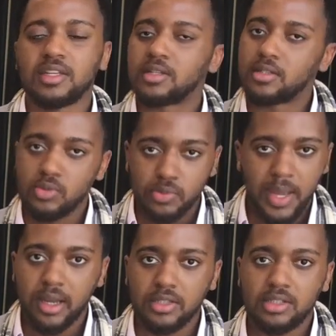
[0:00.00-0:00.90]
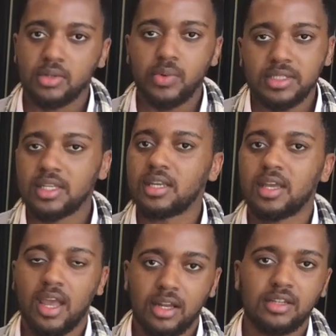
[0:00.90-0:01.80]
They do packaging
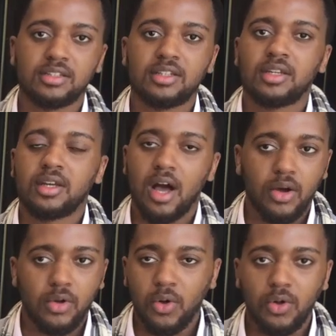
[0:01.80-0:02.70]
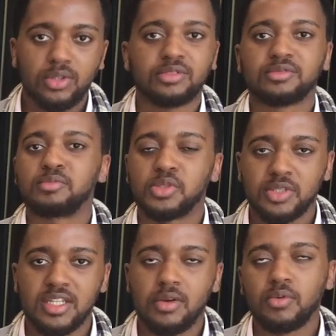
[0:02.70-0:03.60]
whiskey and alcohol,
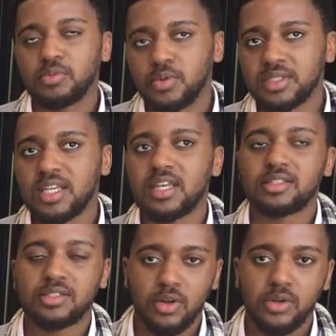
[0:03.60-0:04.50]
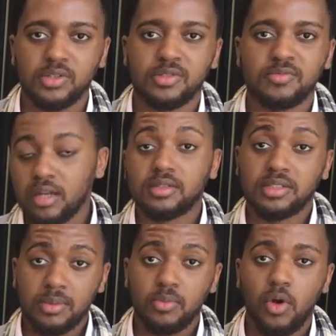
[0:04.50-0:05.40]
mostly whiskey and cigars
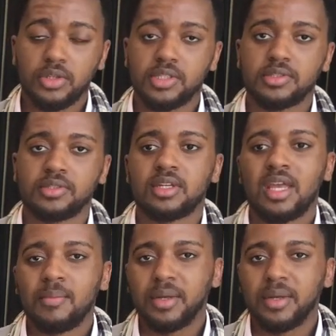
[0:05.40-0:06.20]
and some watches,